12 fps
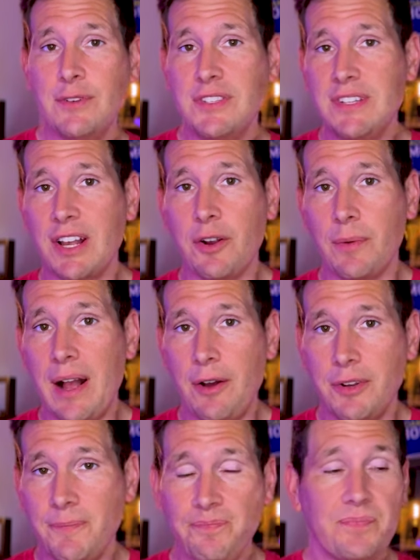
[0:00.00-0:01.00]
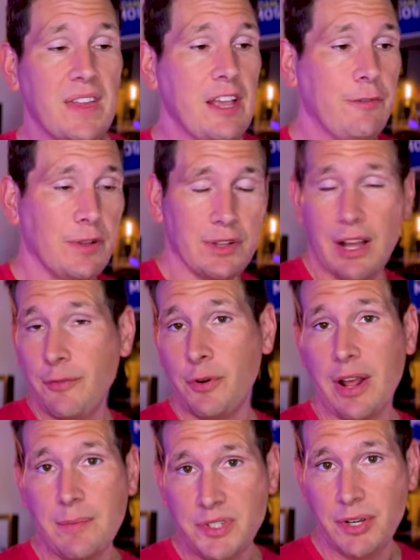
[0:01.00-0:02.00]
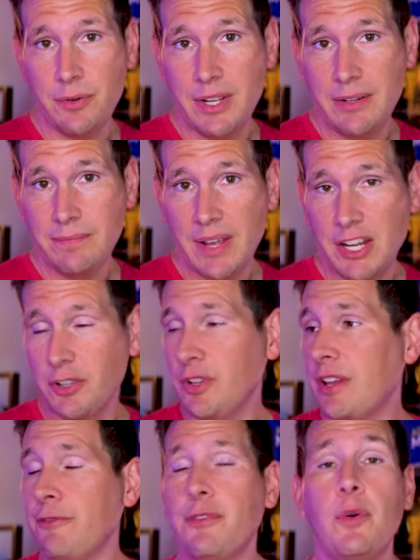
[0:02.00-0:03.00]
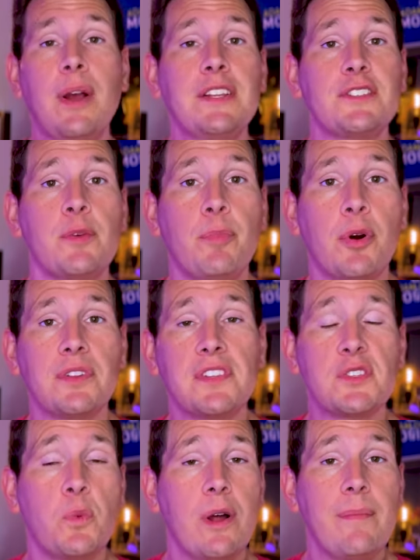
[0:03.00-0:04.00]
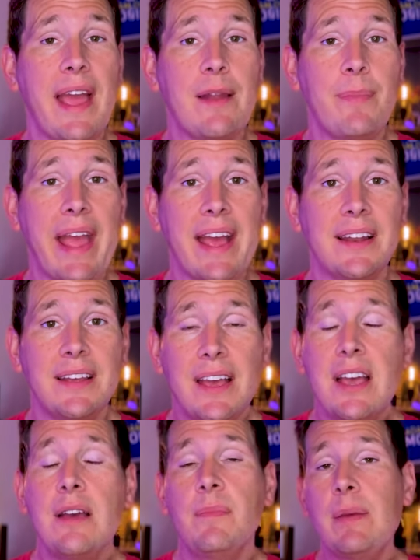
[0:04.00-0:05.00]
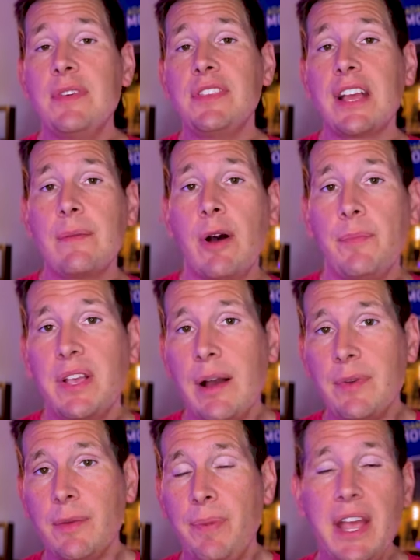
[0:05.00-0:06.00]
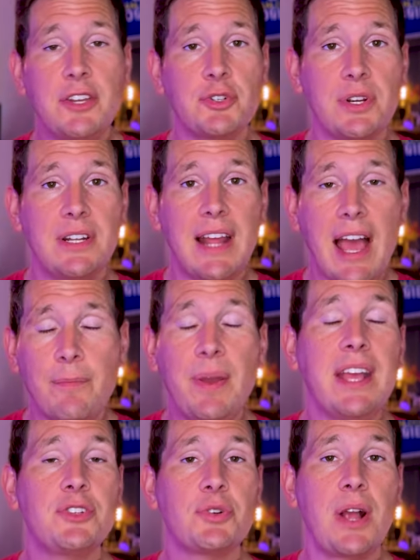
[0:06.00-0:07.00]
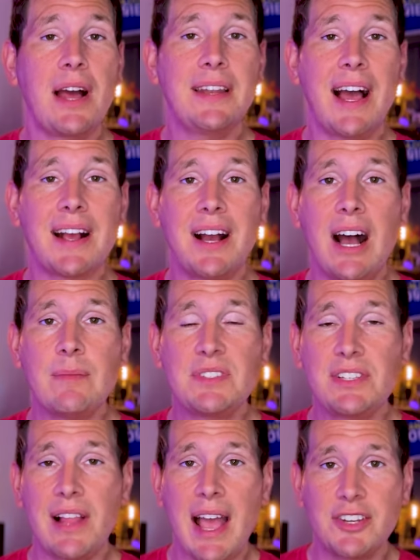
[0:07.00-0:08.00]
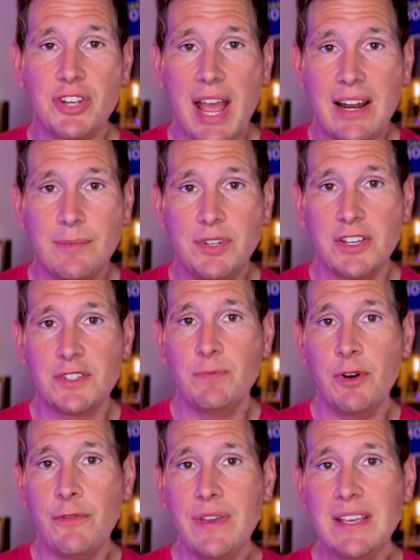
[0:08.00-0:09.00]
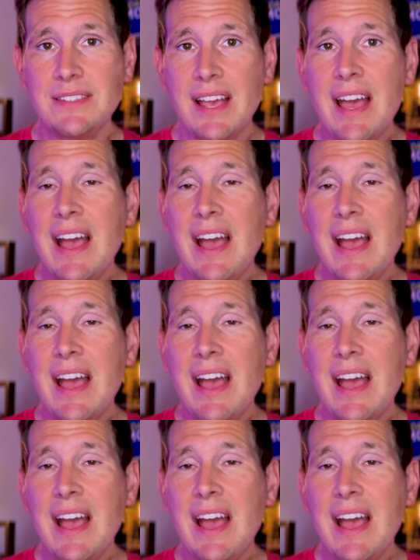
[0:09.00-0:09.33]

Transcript: you stick around. If you love what I'm doing and you're looking for a way to support this one-man band, maybe think about becoming a patron at patreon.com slash adamdoesmovies.